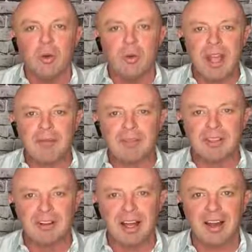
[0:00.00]
We have to
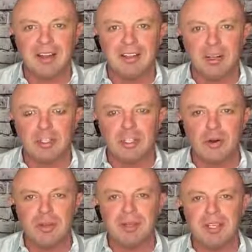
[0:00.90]
learn how to,
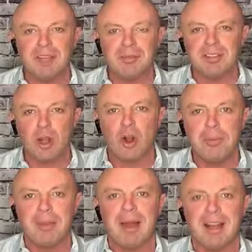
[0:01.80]
show them, to give them these
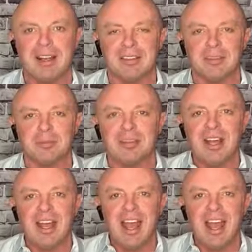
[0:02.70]
coping mechanisms,